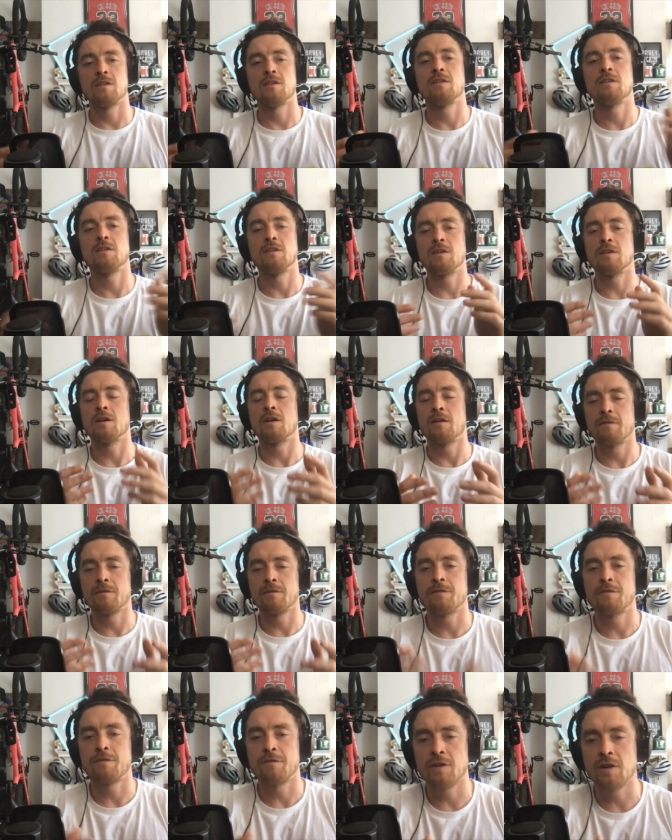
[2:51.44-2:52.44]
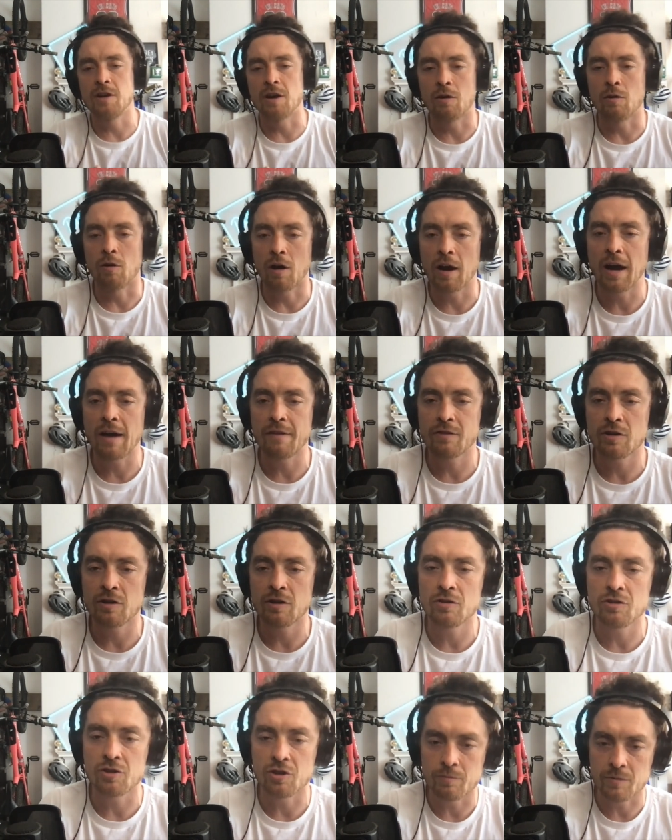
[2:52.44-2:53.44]
You, you know, I have a
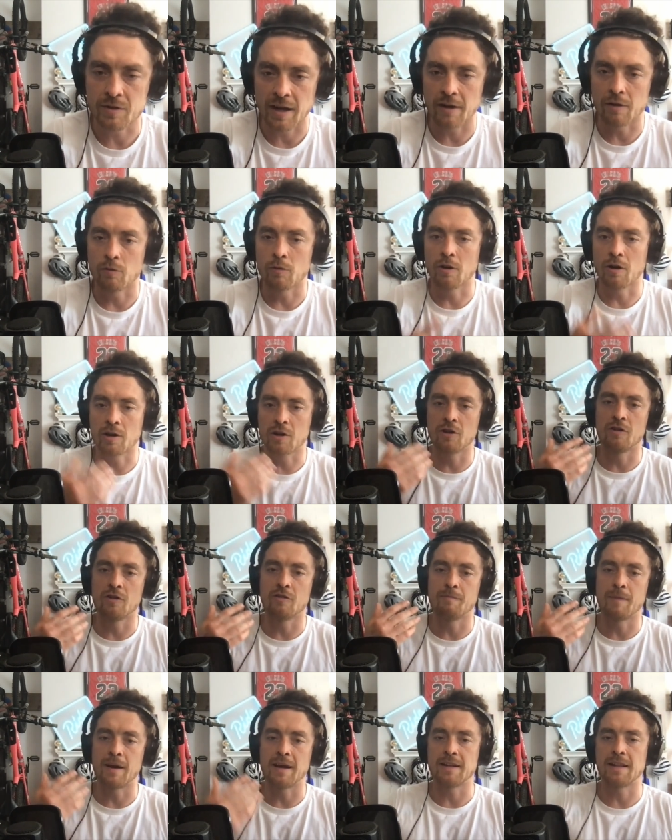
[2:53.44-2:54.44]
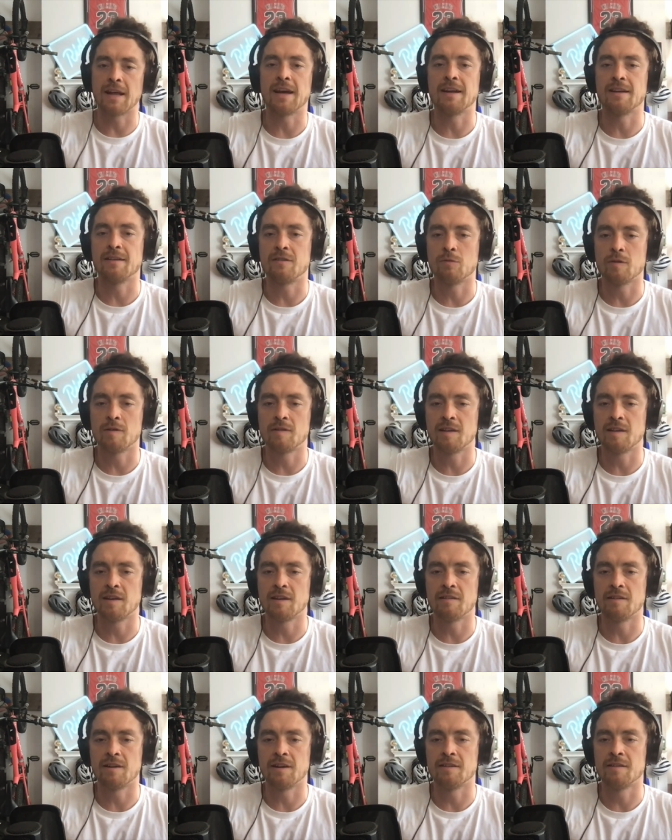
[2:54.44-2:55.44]
YouTube channel and I could have made that into a
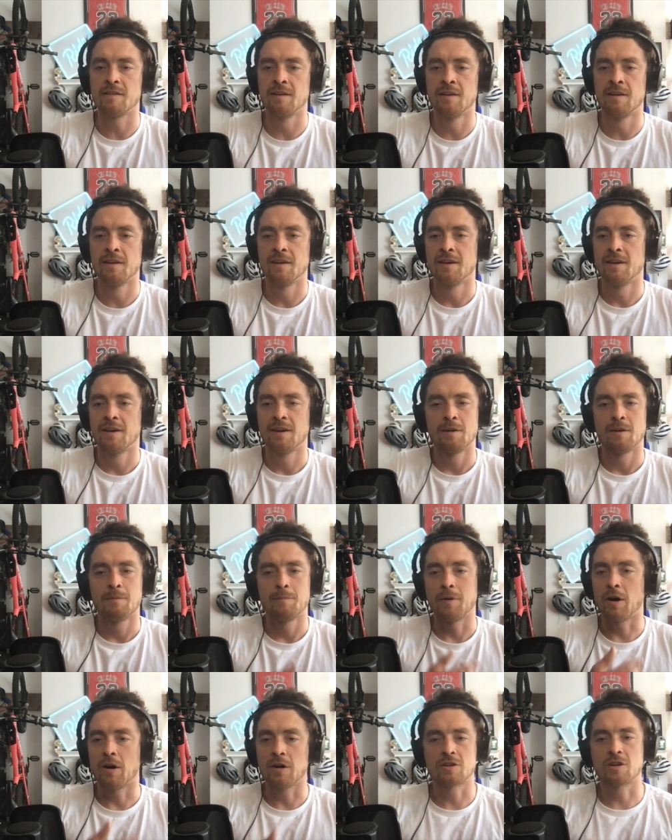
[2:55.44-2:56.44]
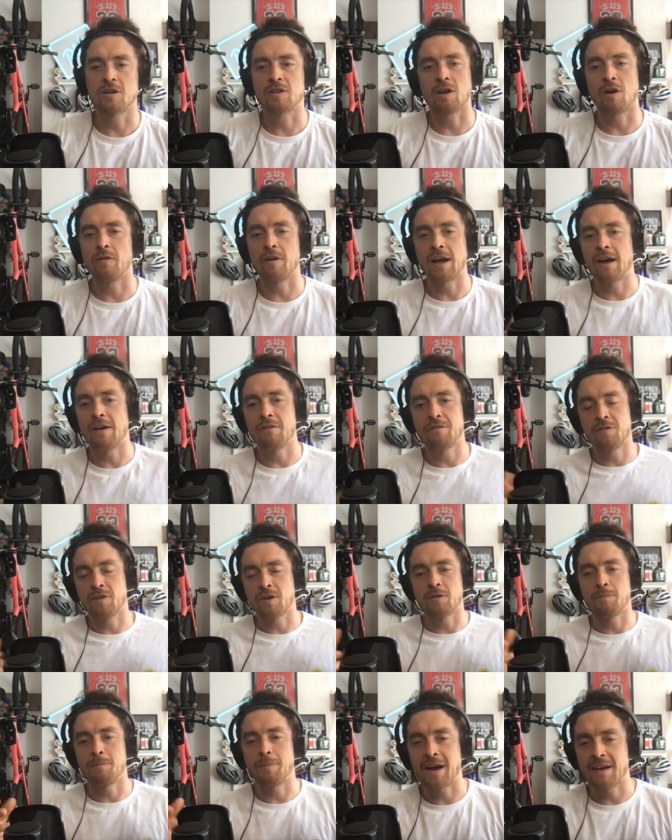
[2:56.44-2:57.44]
series, but I don't have the
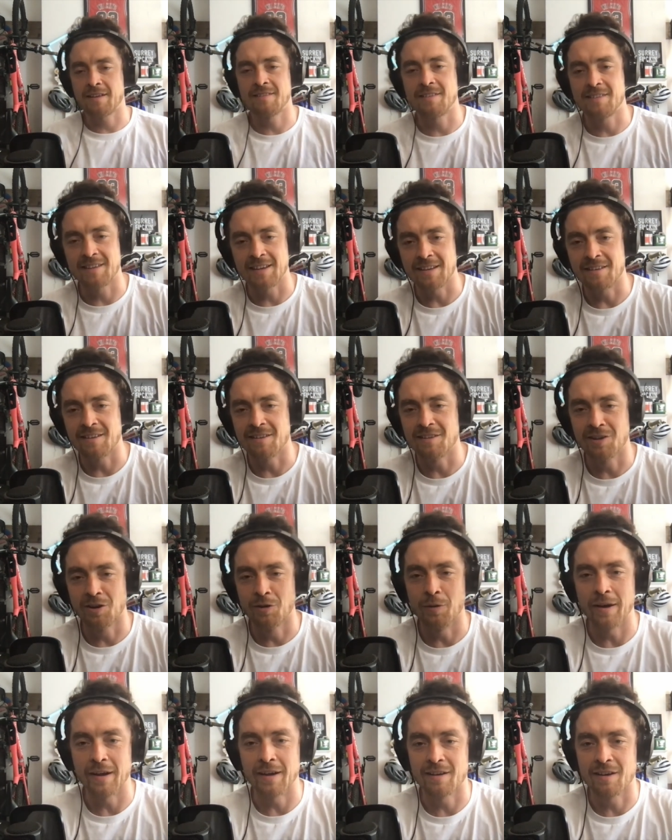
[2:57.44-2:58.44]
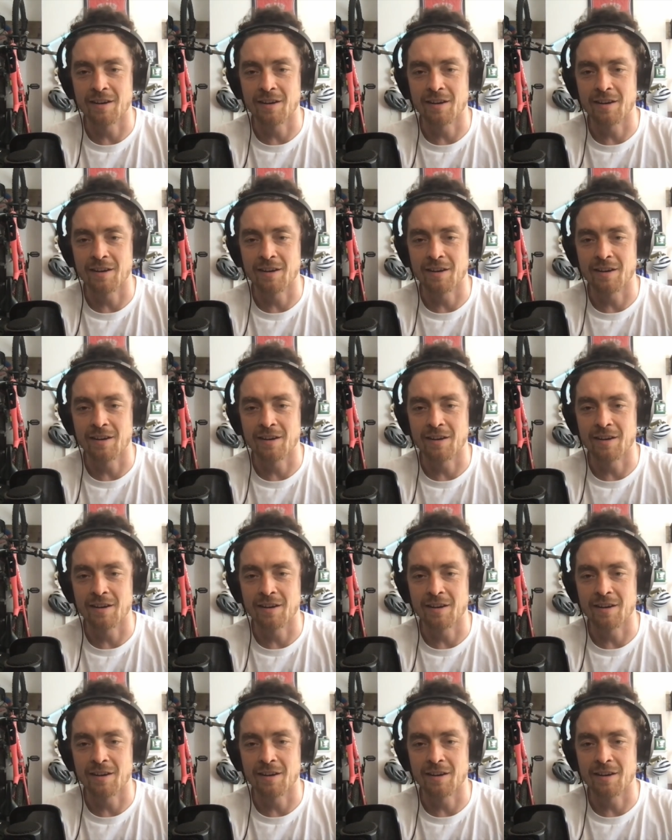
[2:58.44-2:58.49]
capacity to do it.